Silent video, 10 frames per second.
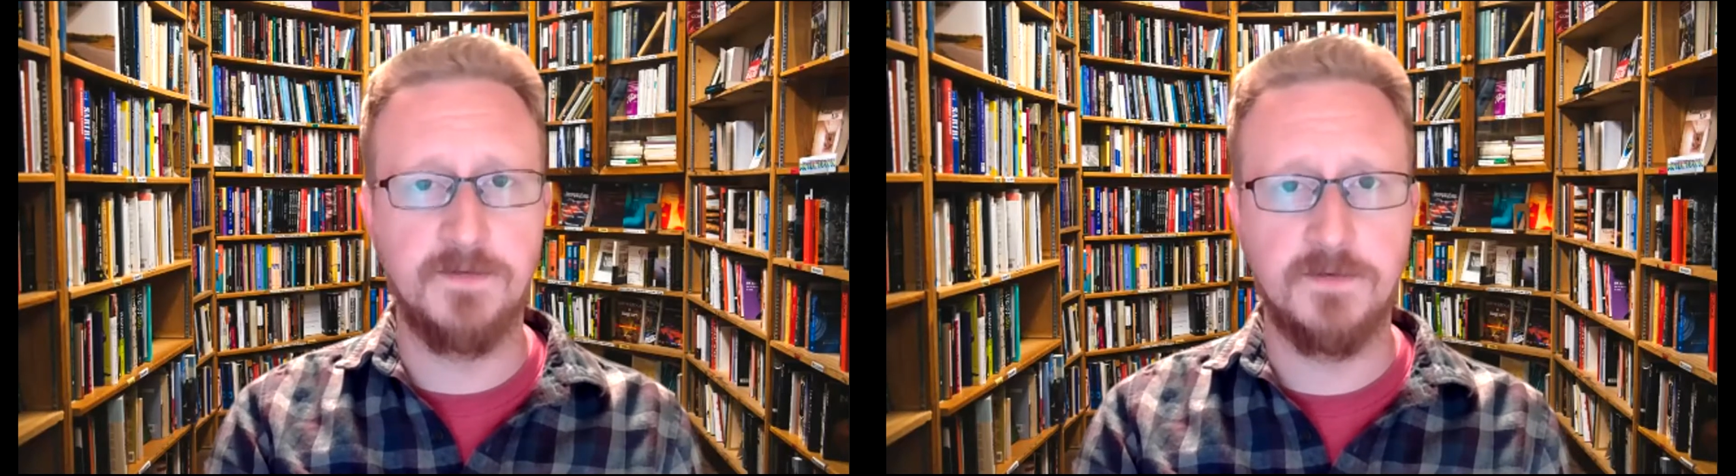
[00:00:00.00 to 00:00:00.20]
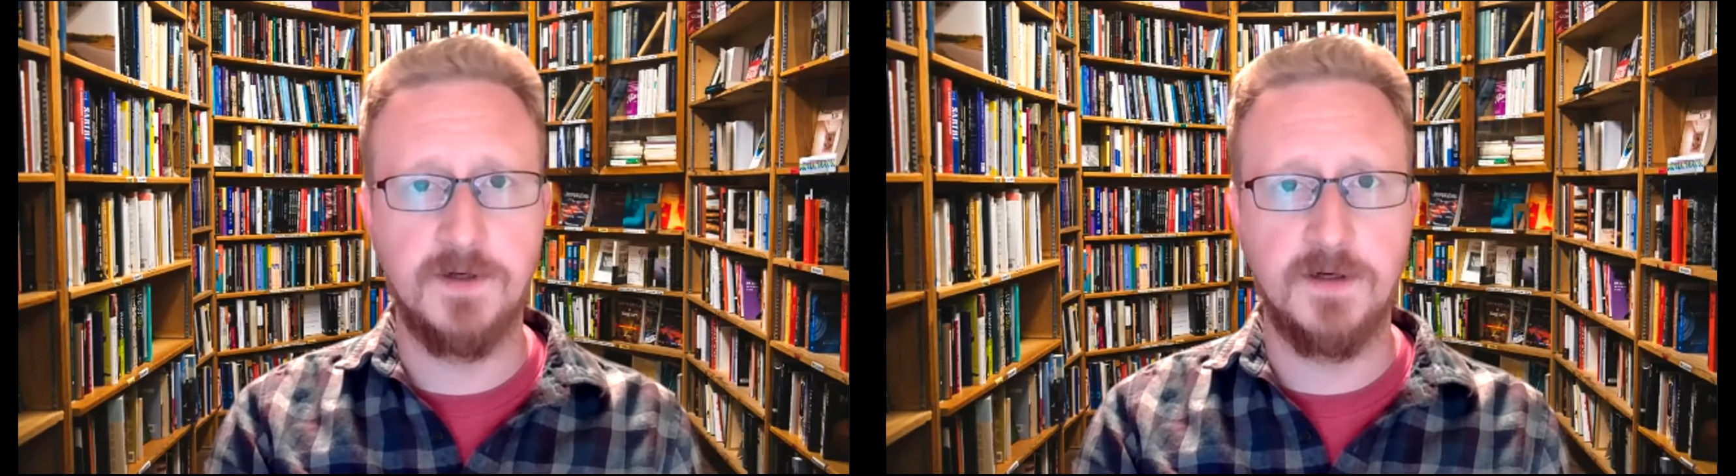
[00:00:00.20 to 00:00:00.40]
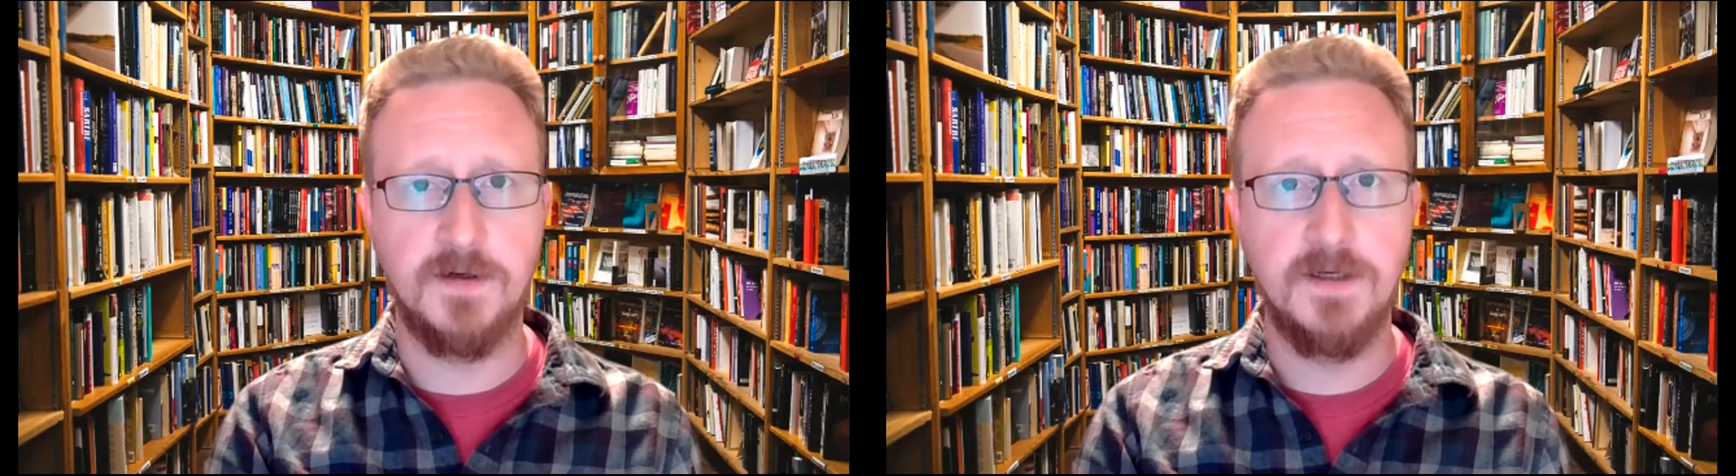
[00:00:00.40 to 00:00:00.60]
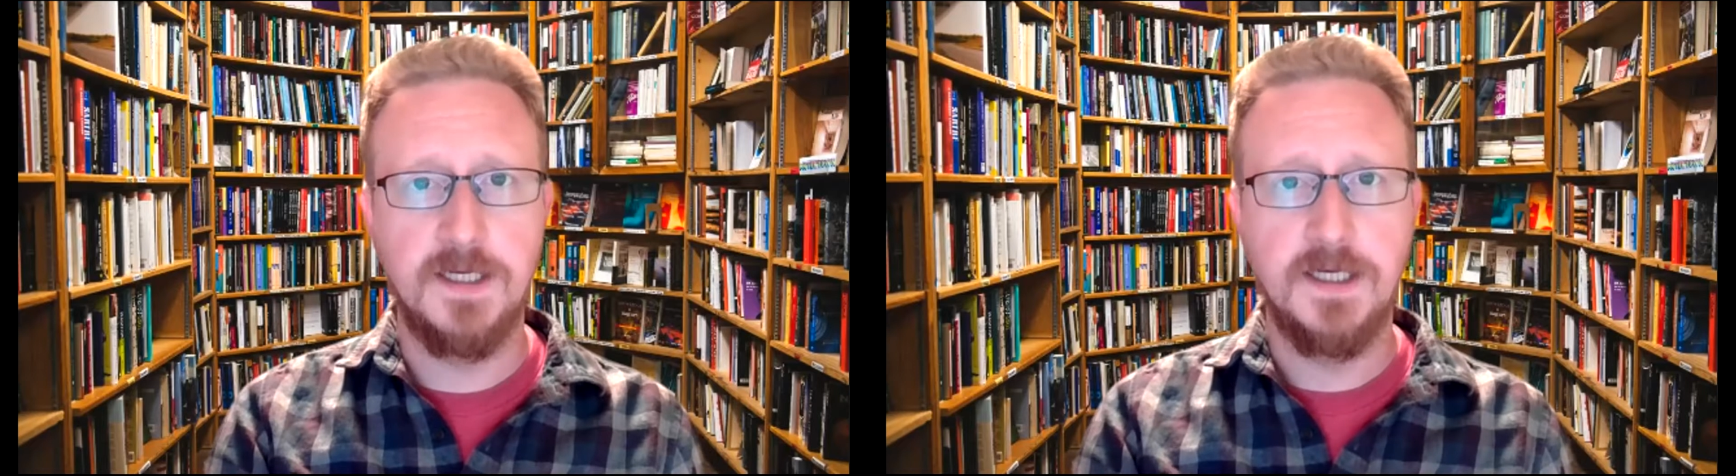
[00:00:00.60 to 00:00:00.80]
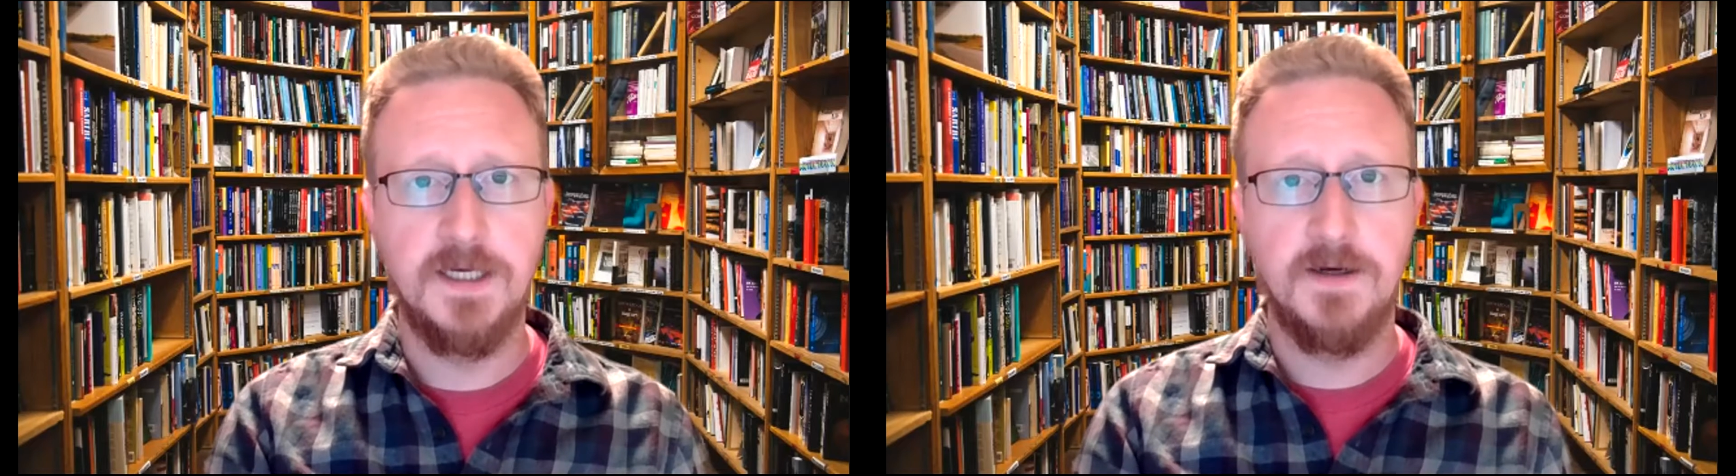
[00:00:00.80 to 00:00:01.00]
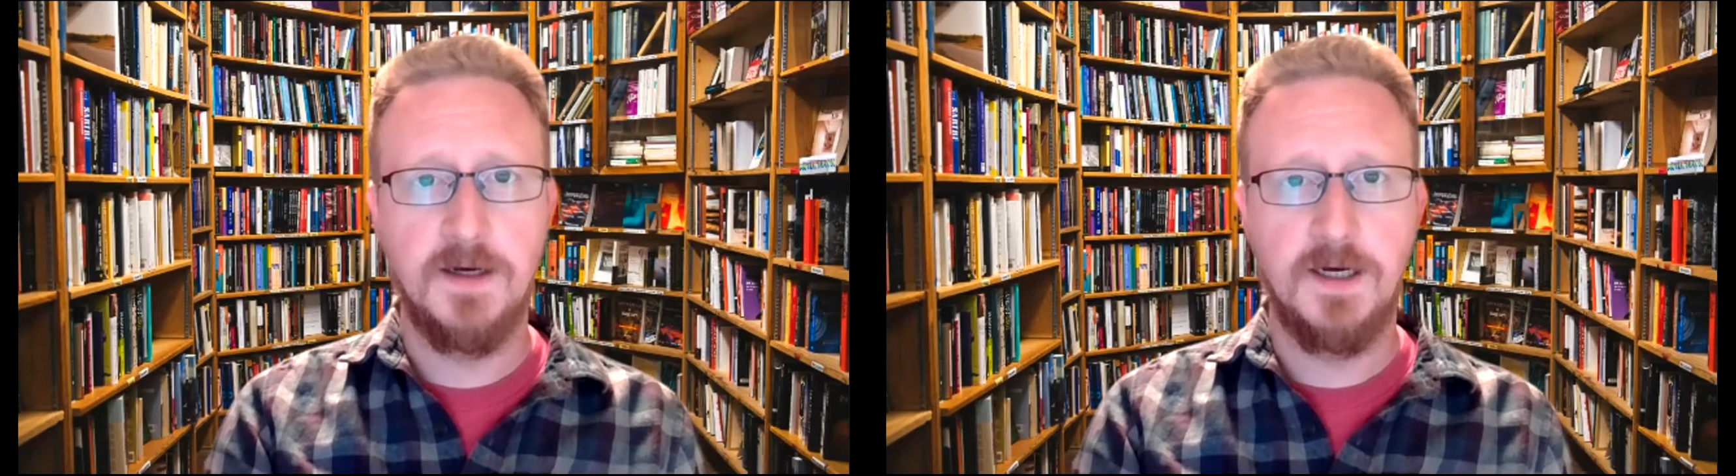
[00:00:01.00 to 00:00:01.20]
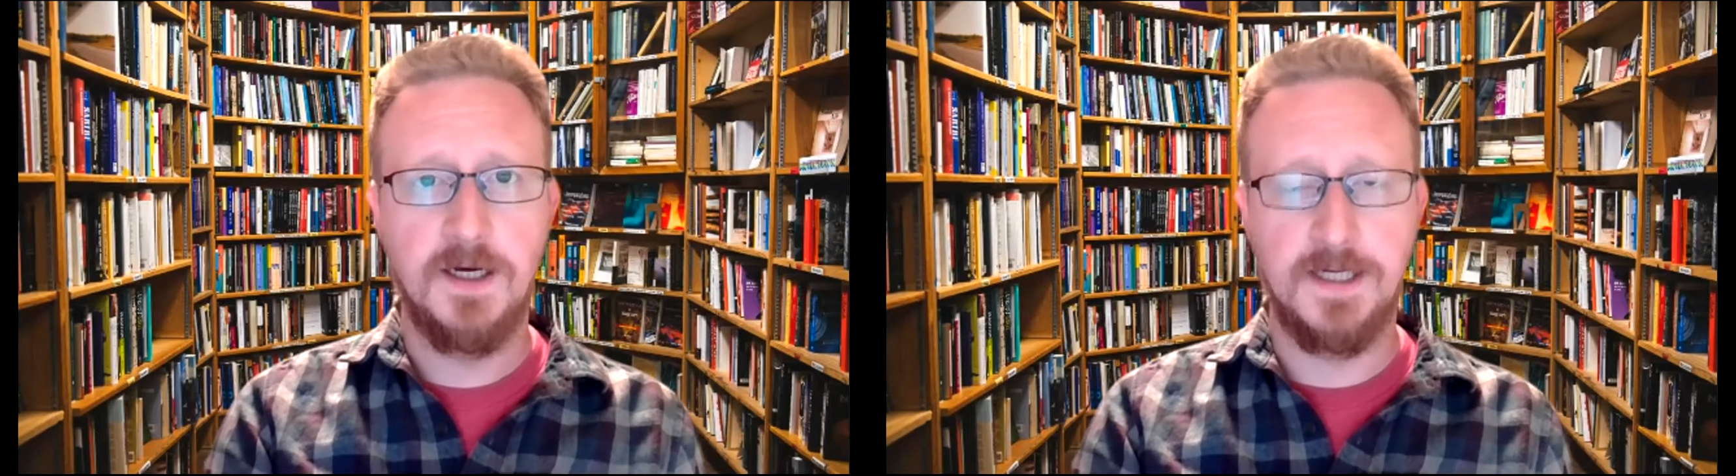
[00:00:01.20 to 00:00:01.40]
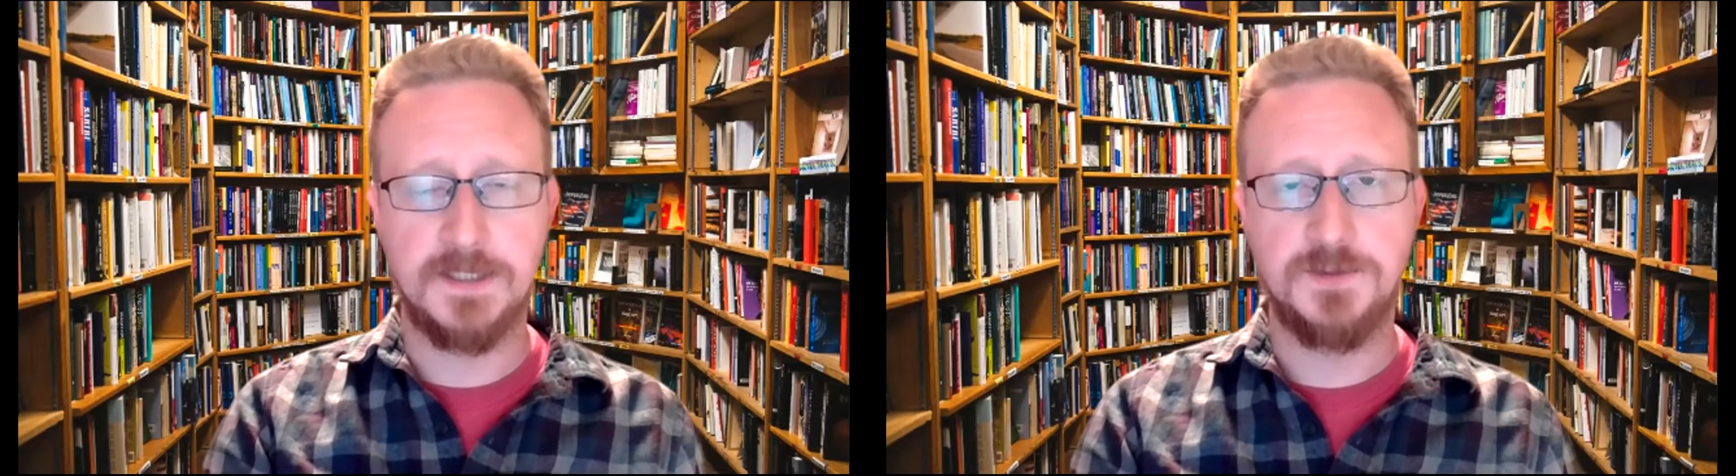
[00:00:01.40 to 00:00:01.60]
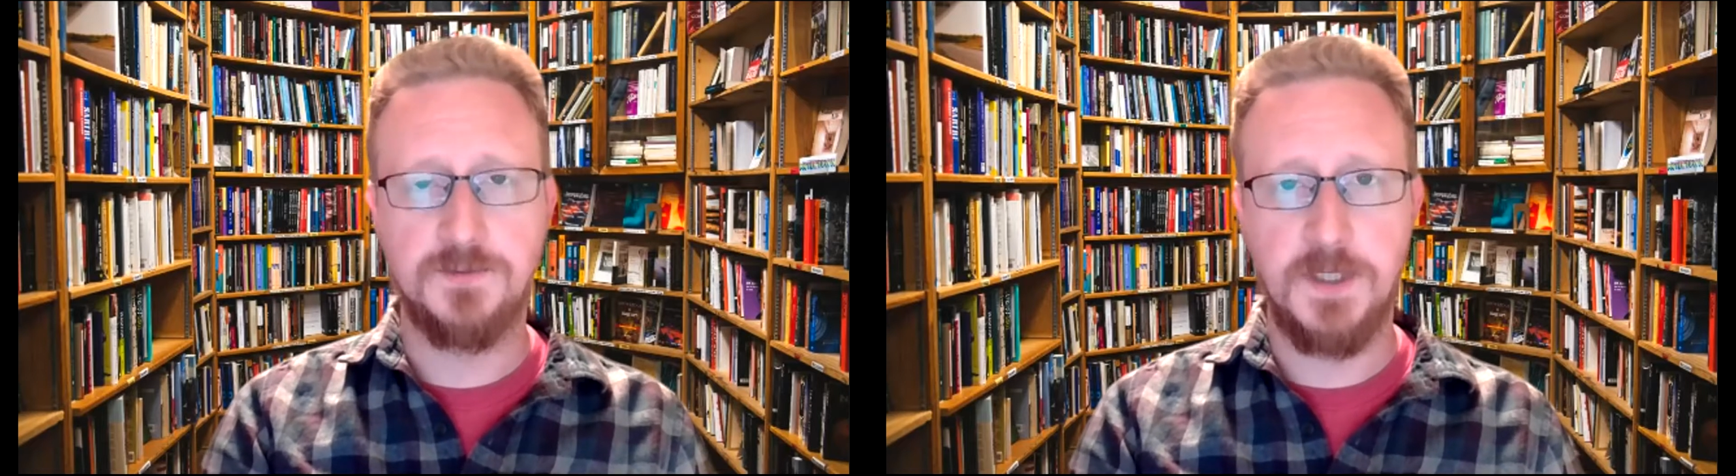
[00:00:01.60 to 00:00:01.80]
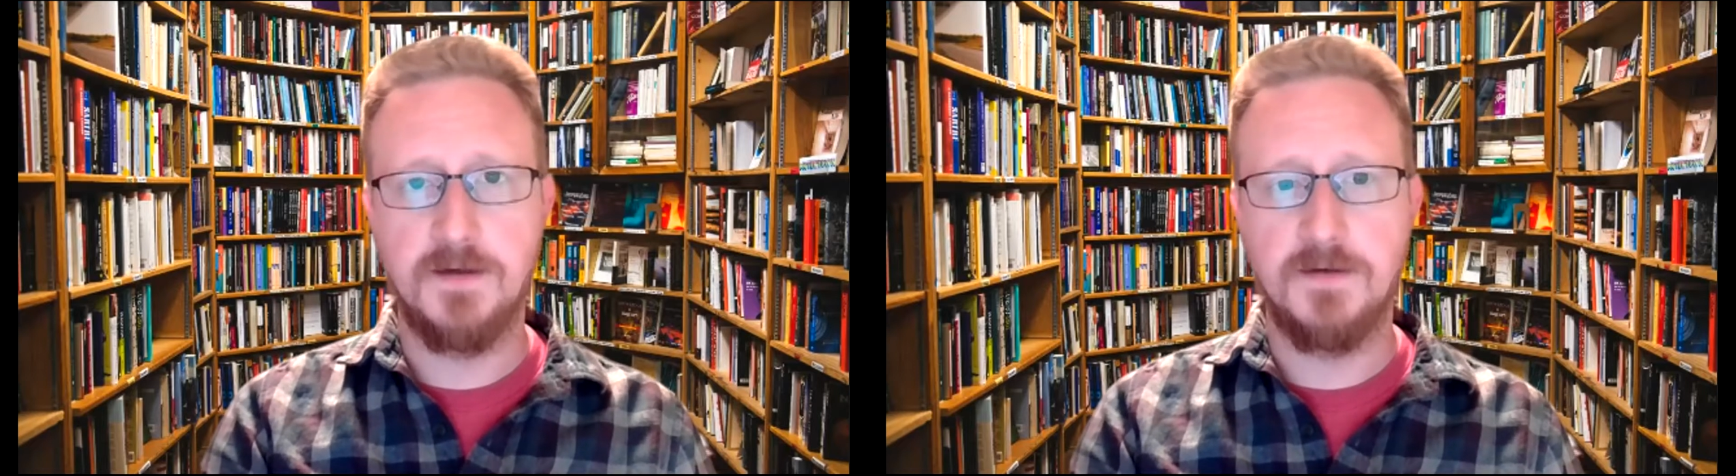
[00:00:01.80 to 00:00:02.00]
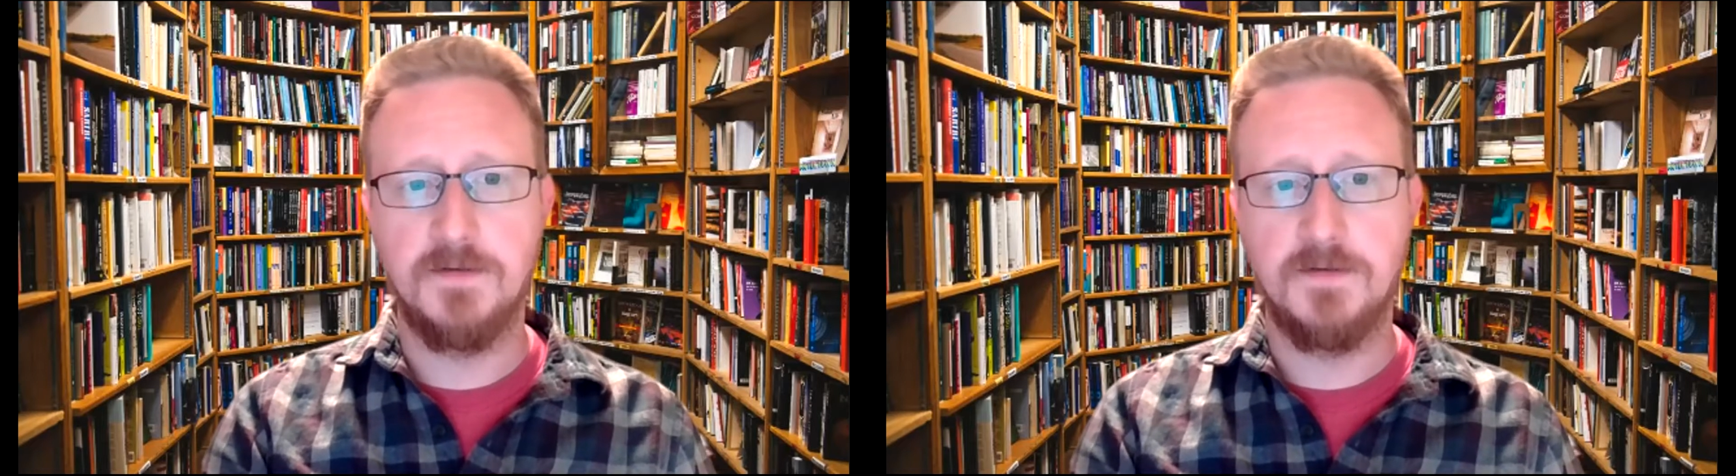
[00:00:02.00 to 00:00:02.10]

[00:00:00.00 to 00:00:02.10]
start next week.